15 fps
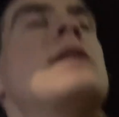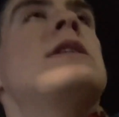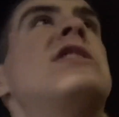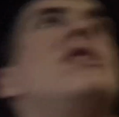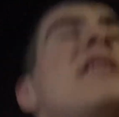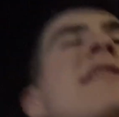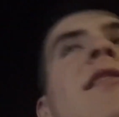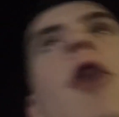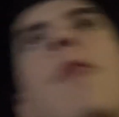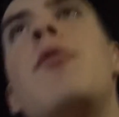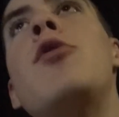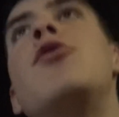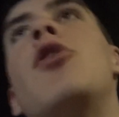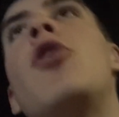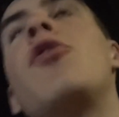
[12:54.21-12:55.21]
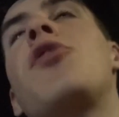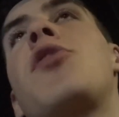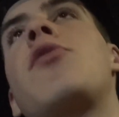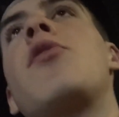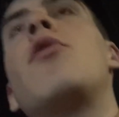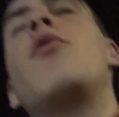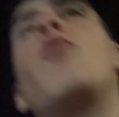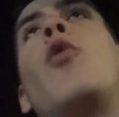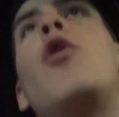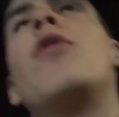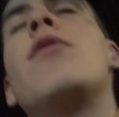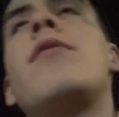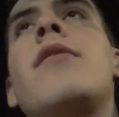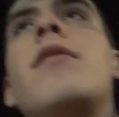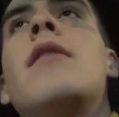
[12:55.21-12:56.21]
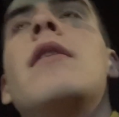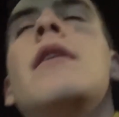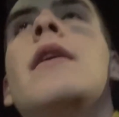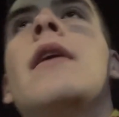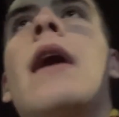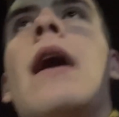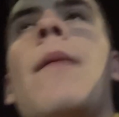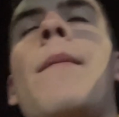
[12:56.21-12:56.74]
Xisco Munoz was a